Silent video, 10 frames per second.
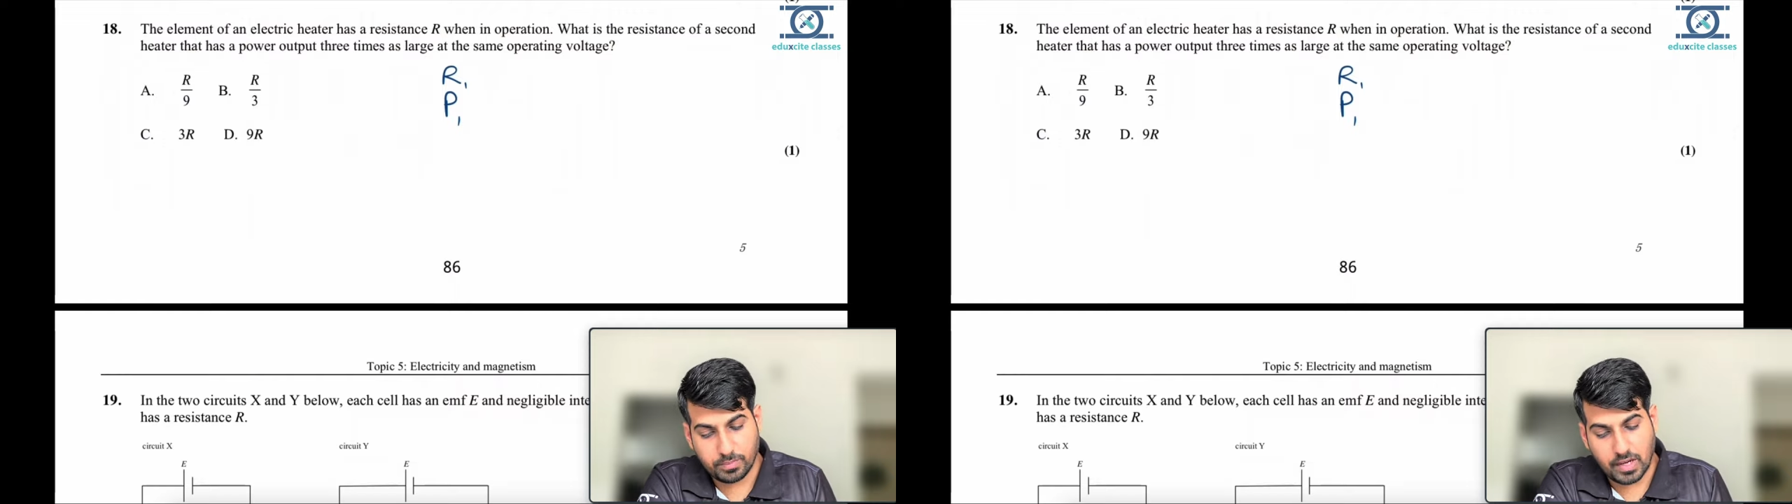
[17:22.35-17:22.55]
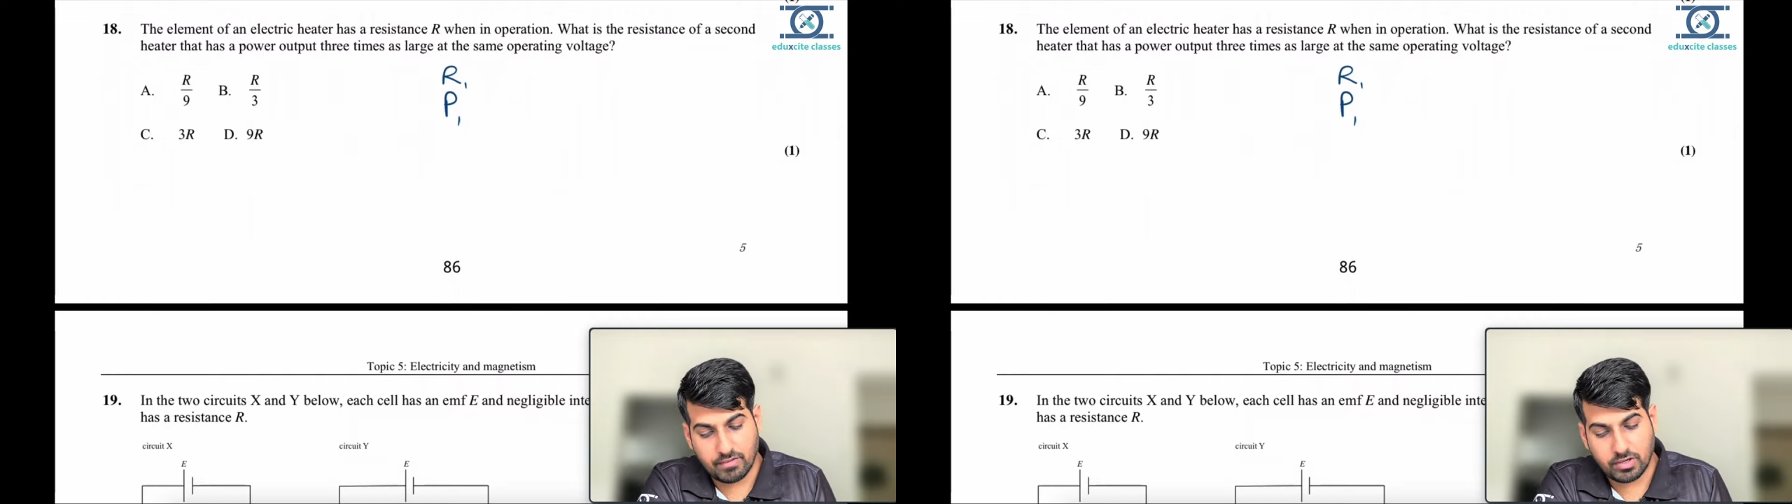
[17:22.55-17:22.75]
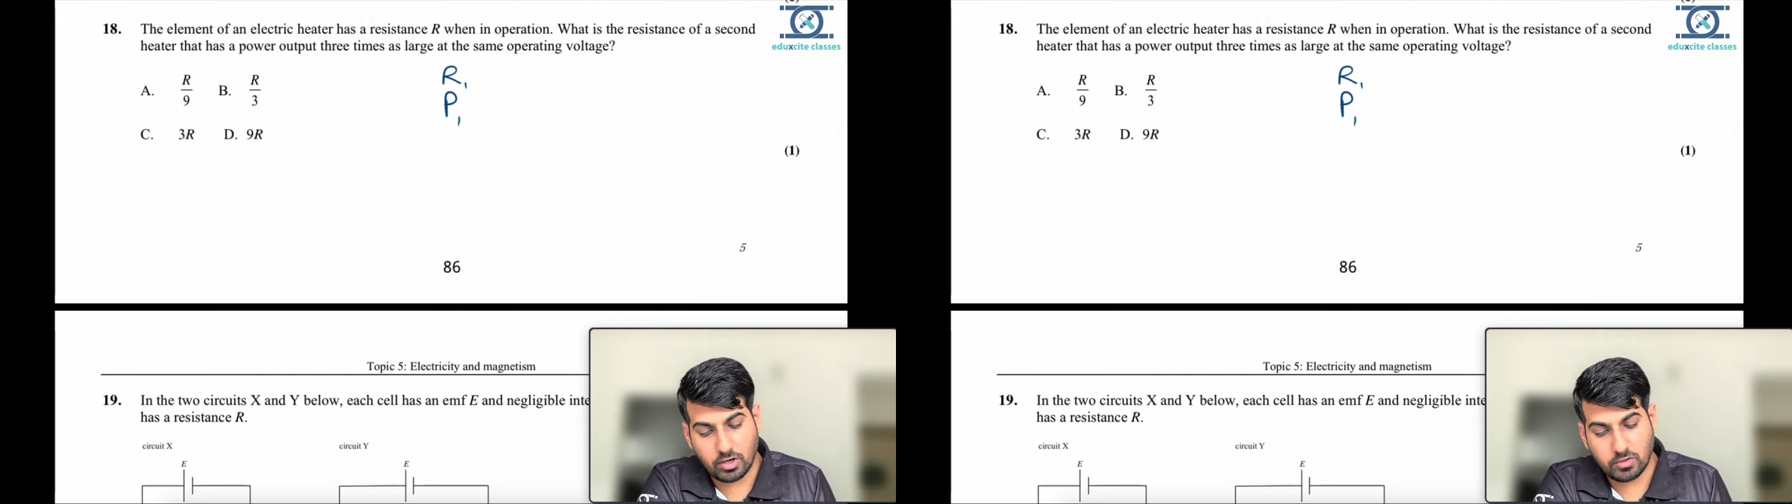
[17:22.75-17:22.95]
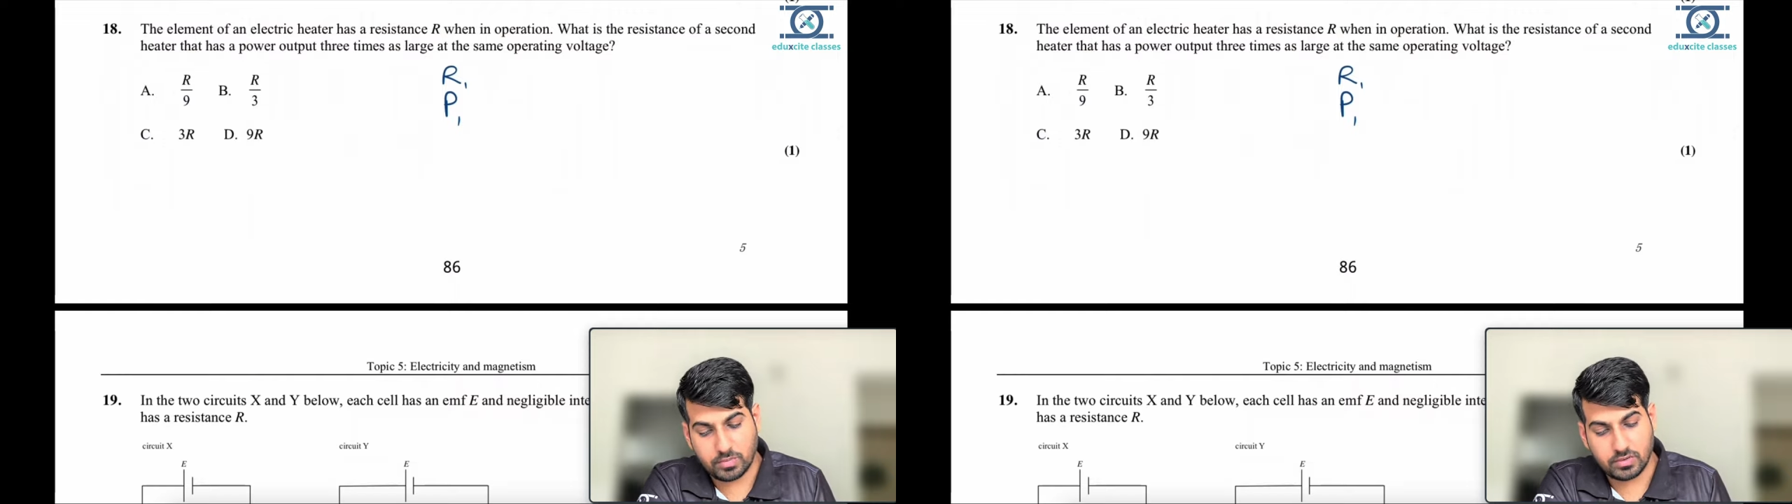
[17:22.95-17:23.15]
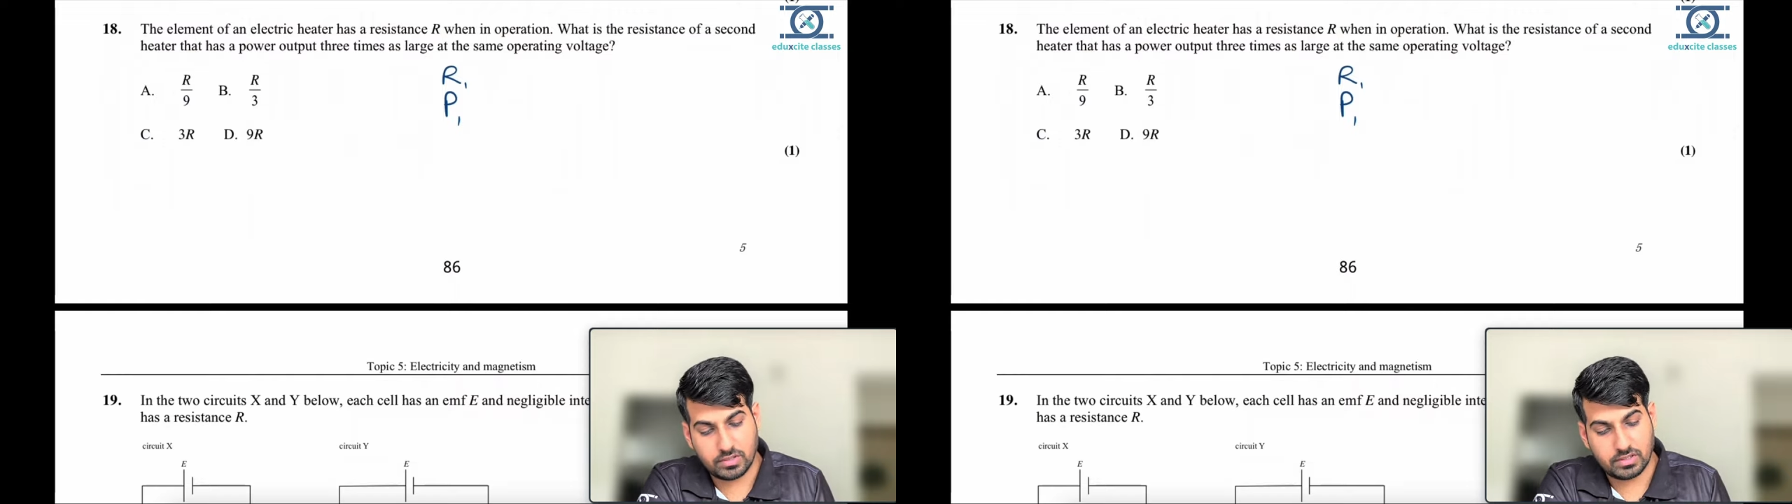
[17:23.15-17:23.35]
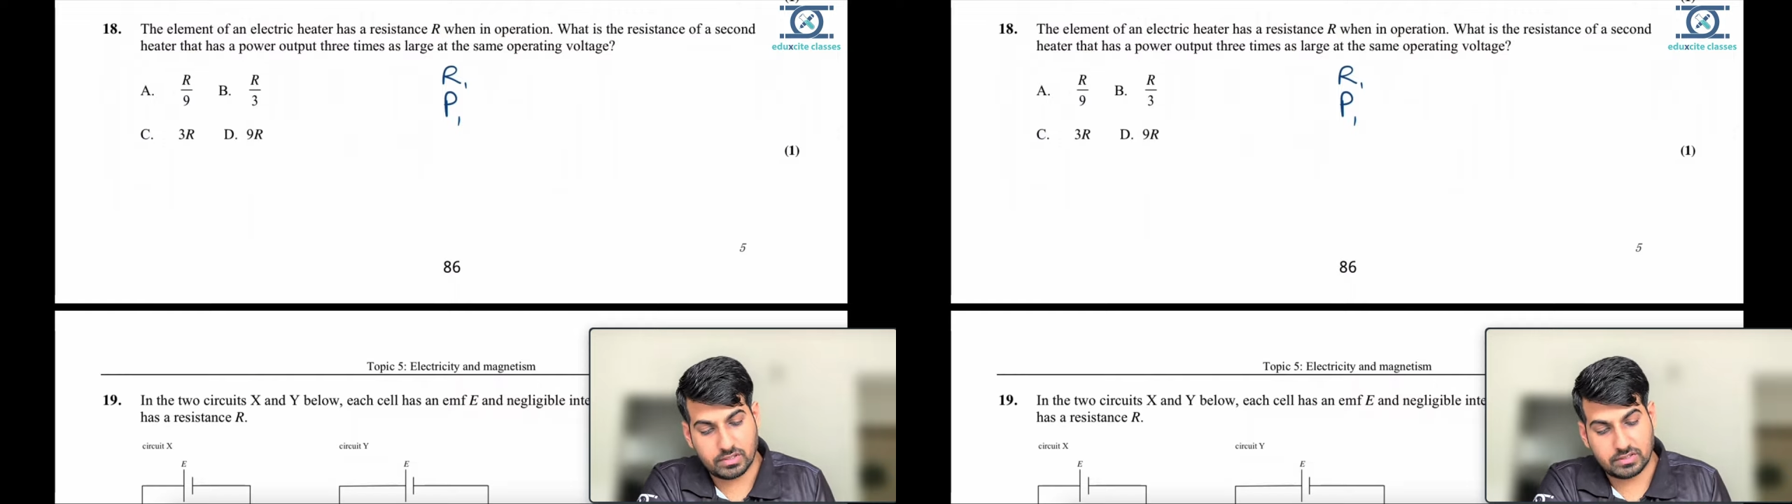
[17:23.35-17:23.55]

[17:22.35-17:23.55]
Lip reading: power output,